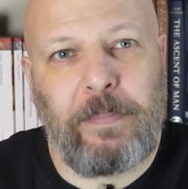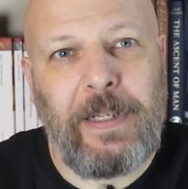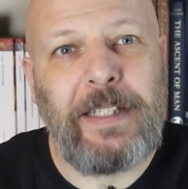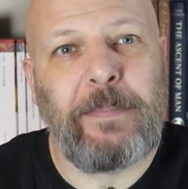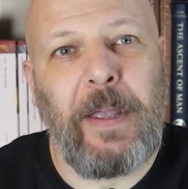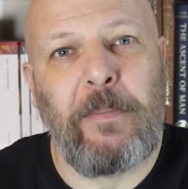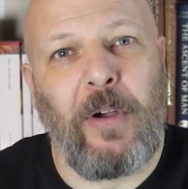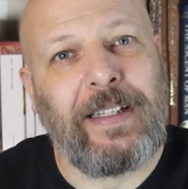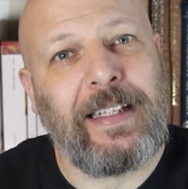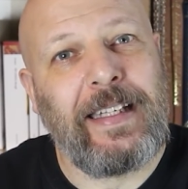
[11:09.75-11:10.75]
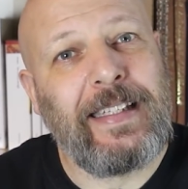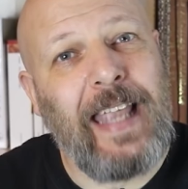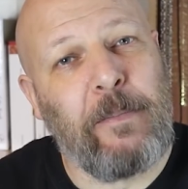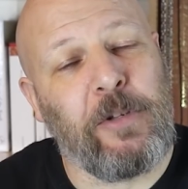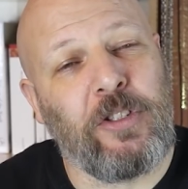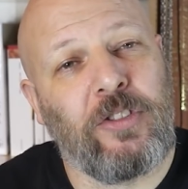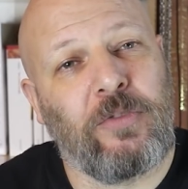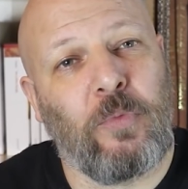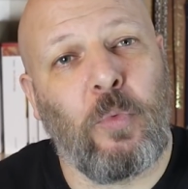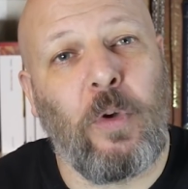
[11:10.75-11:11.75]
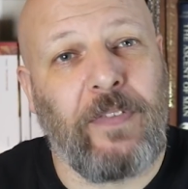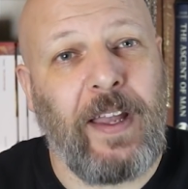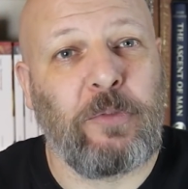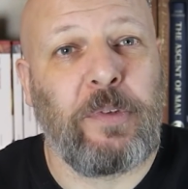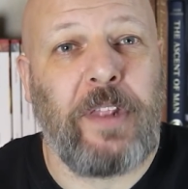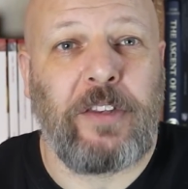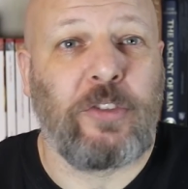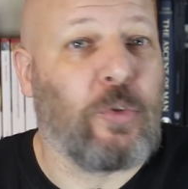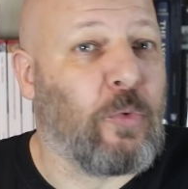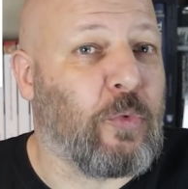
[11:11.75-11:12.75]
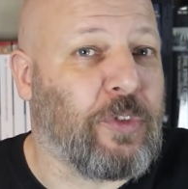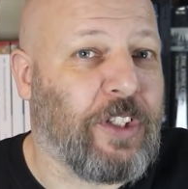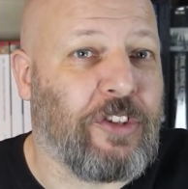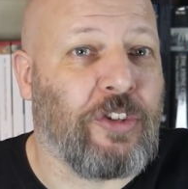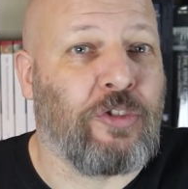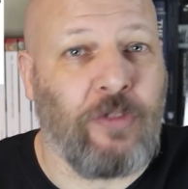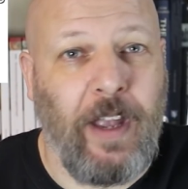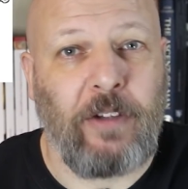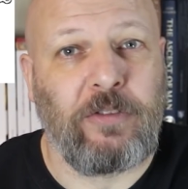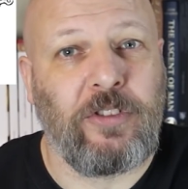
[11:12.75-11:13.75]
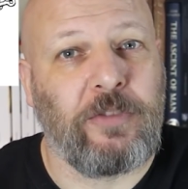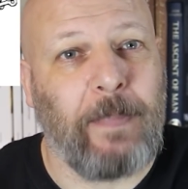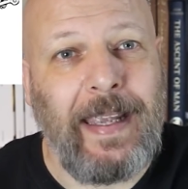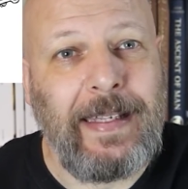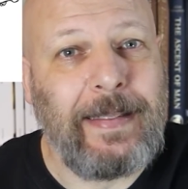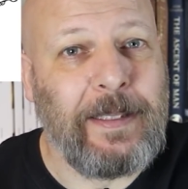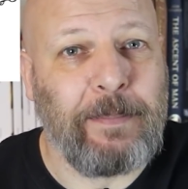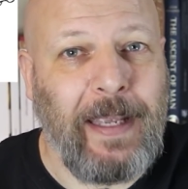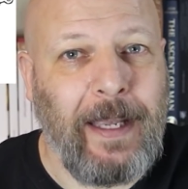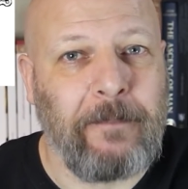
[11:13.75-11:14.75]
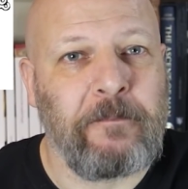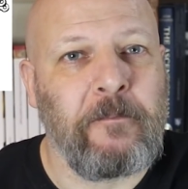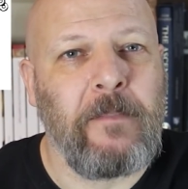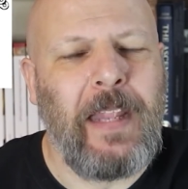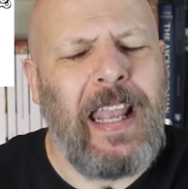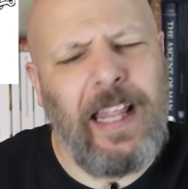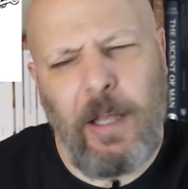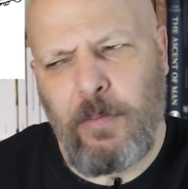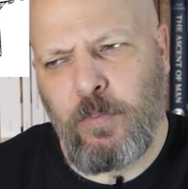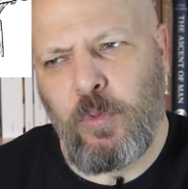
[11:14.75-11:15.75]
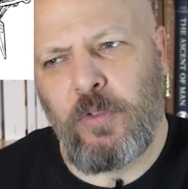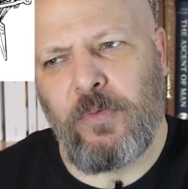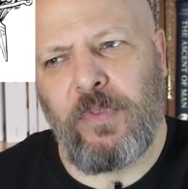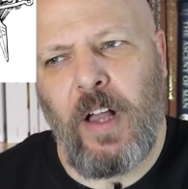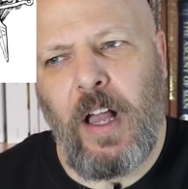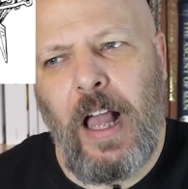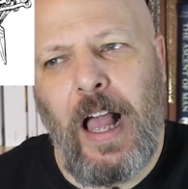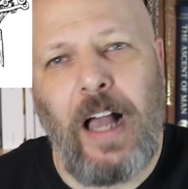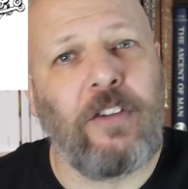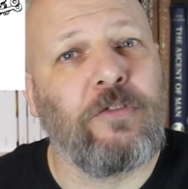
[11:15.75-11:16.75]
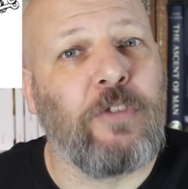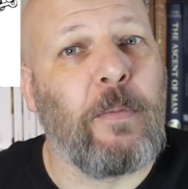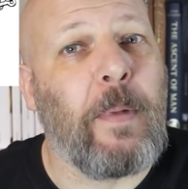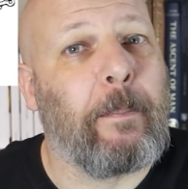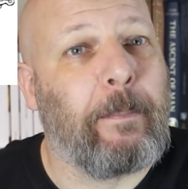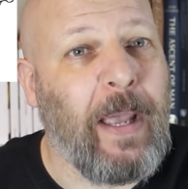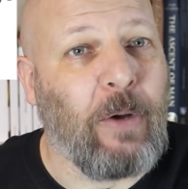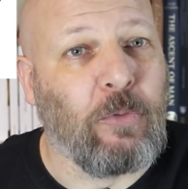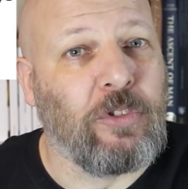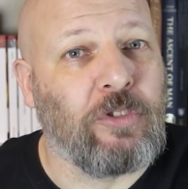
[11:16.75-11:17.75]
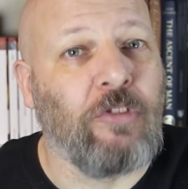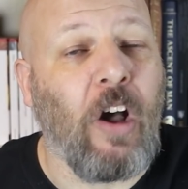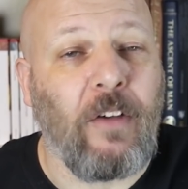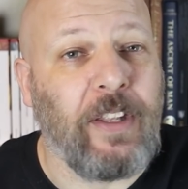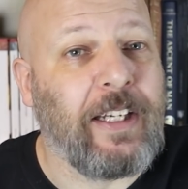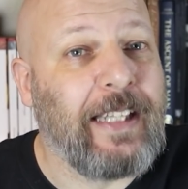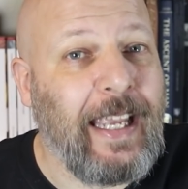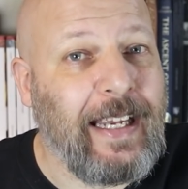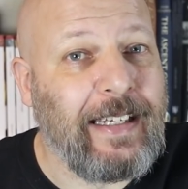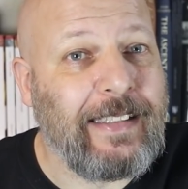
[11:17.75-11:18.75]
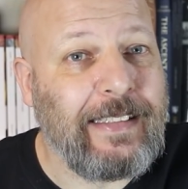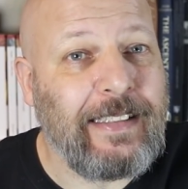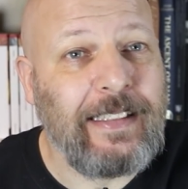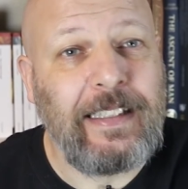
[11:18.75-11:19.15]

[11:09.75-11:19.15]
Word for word: please bear in mind that these hammers were found with other tools, such as trowels, spades, a spear, and they would have hung from a belt rather than a necklace.